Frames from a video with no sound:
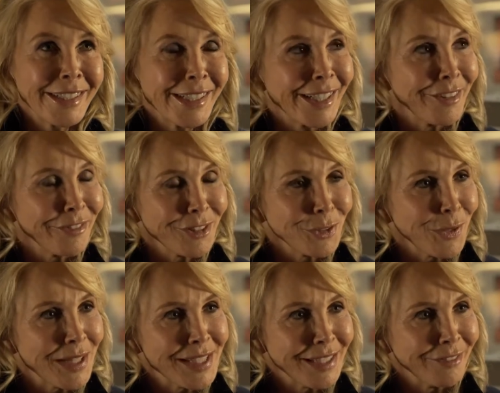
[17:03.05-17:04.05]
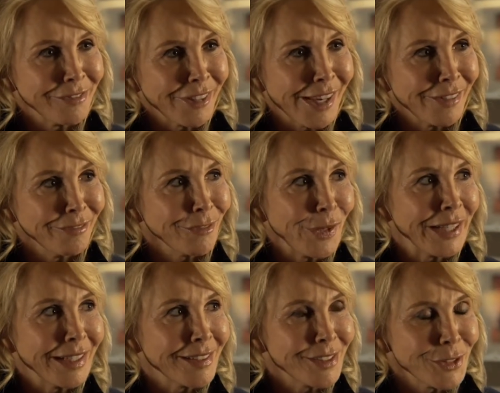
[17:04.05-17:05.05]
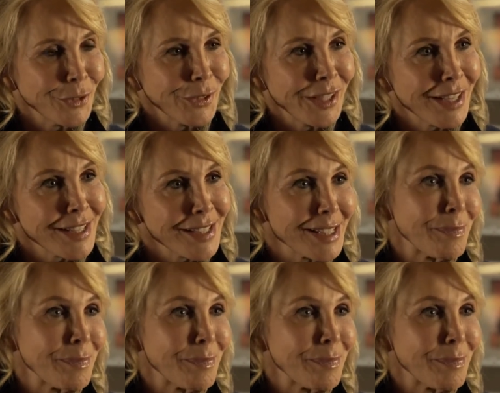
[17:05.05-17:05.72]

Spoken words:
year for 22 years,